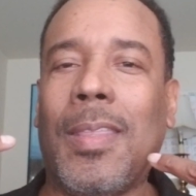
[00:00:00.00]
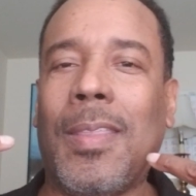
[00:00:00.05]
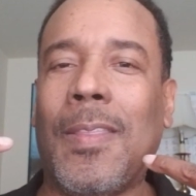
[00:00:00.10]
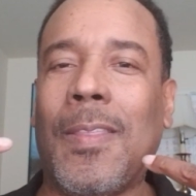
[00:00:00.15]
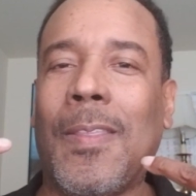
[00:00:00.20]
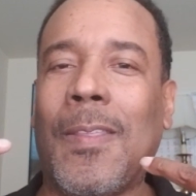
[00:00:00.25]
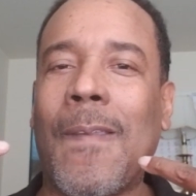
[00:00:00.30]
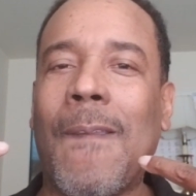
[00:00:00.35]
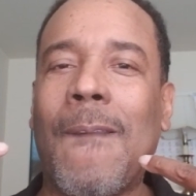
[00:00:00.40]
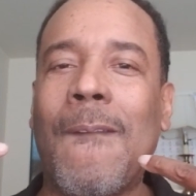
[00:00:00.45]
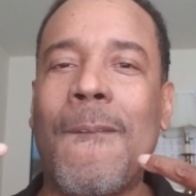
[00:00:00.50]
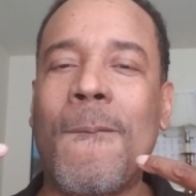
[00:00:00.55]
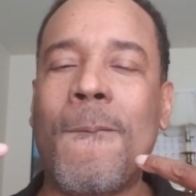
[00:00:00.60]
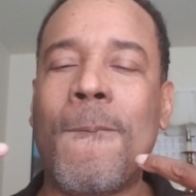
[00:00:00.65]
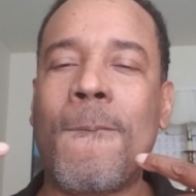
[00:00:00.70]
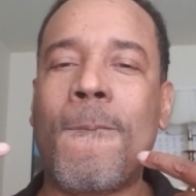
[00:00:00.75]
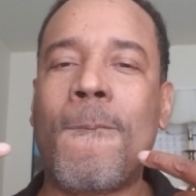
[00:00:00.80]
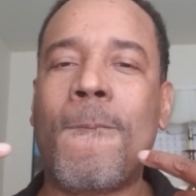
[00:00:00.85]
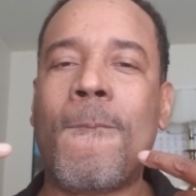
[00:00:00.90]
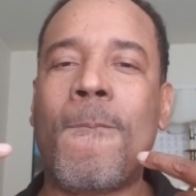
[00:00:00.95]

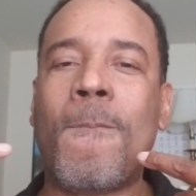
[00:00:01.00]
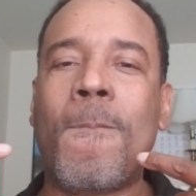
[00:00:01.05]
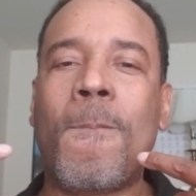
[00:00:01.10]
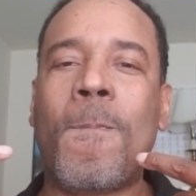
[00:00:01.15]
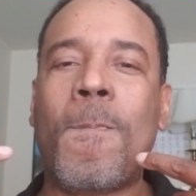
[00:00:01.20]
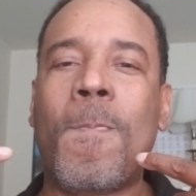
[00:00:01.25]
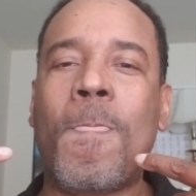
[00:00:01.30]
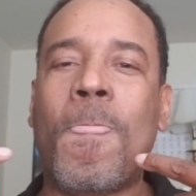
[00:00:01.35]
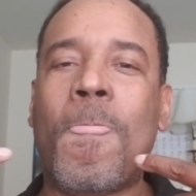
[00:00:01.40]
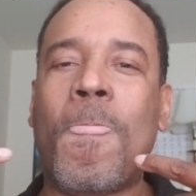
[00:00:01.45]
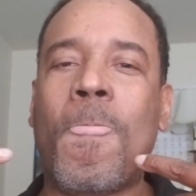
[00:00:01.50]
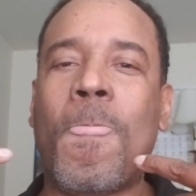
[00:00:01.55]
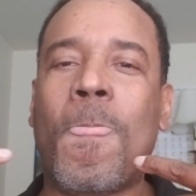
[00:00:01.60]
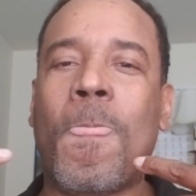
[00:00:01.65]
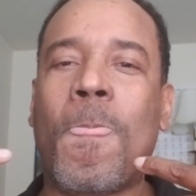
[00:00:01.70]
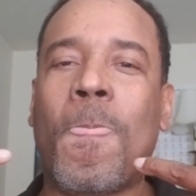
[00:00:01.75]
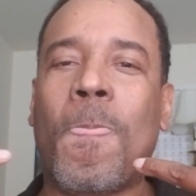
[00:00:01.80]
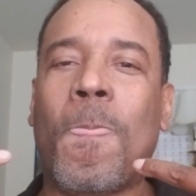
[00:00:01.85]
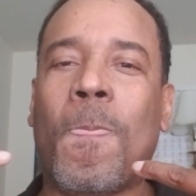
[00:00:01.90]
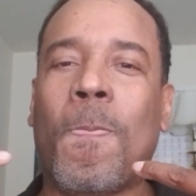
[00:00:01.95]

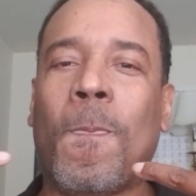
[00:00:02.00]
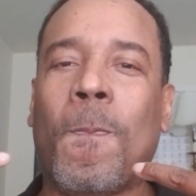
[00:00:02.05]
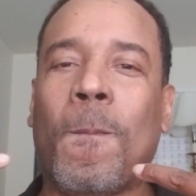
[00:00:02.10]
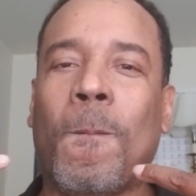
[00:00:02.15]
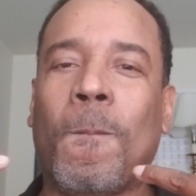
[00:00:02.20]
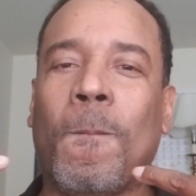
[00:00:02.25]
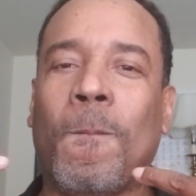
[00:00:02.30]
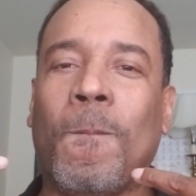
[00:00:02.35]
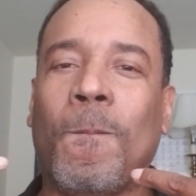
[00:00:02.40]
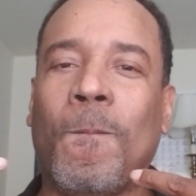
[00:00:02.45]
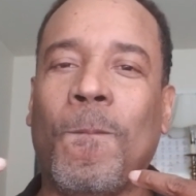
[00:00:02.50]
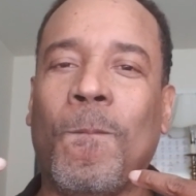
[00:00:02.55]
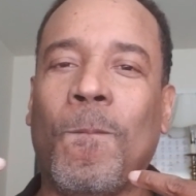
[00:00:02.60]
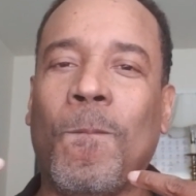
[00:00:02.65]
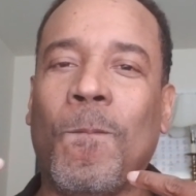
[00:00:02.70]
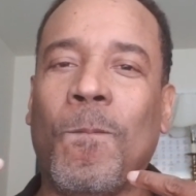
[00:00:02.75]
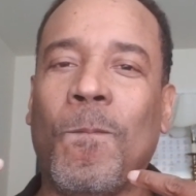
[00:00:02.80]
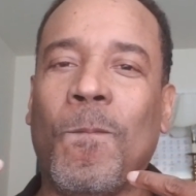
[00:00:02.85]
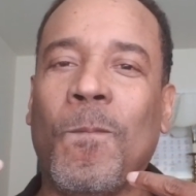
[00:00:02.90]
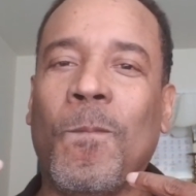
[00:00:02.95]

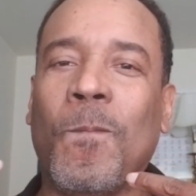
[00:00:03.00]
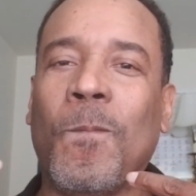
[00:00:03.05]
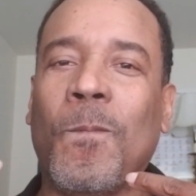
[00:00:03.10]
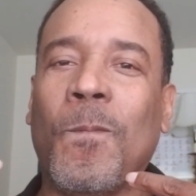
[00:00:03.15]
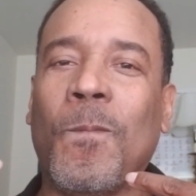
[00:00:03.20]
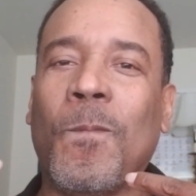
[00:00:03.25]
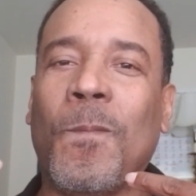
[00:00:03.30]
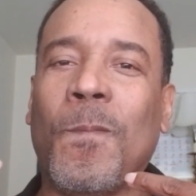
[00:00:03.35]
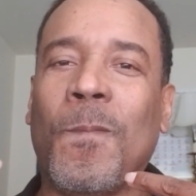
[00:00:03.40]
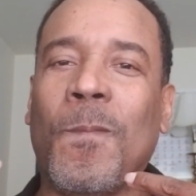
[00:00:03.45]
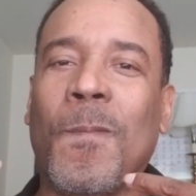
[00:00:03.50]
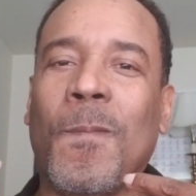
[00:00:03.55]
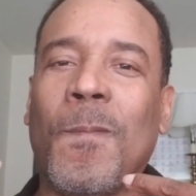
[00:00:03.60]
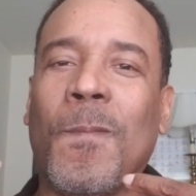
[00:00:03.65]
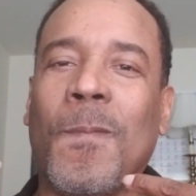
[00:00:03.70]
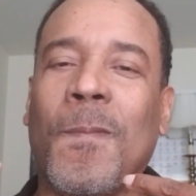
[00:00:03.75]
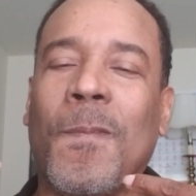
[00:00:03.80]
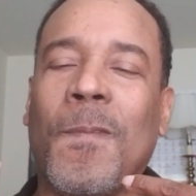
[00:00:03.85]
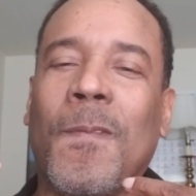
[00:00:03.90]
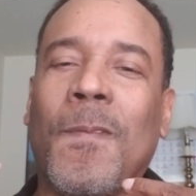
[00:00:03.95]

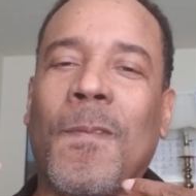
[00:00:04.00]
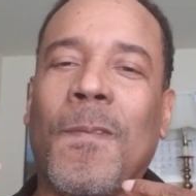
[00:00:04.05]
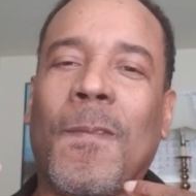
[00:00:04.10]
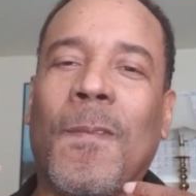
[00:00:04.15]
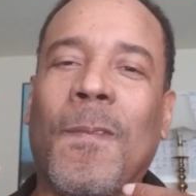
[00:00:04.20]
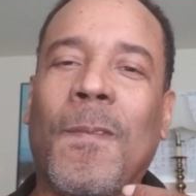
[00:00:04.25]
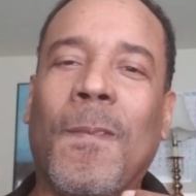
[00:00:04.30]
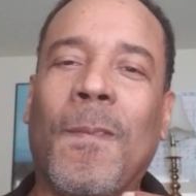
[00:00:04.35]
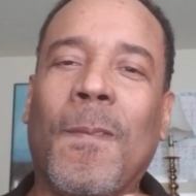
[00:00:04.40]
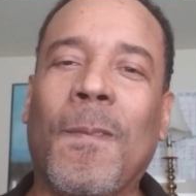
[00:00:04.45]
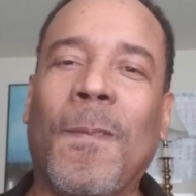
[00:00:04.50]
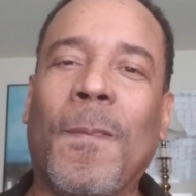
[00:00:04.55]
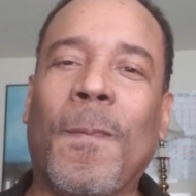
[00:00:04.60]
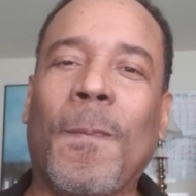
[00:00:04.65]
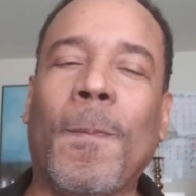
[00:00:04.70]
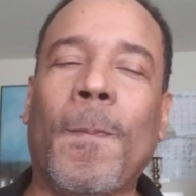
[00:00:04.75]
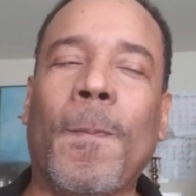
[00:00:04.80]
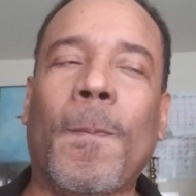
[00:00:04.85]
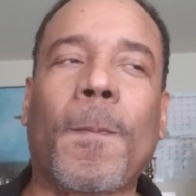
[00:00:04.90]
No one is speaking in this clip.